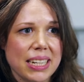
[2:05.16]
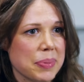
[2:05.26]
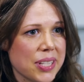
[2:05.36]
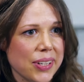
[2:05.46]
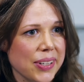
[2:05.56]
I'd
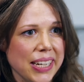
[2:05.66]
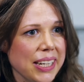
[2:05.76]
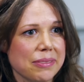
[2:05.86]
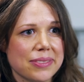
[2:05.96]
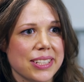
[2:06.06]
absolutely
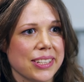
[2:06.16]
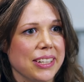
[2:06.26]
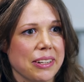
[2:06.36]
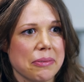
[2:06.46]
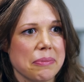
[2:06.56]
love to
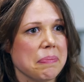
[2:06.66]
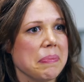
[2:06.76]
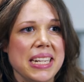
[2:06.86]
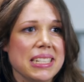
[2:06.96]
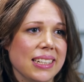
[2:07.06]
kind of
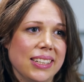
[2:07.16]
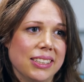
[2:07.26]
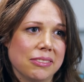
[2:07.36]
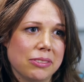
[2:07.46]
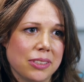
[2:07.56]
meet and learn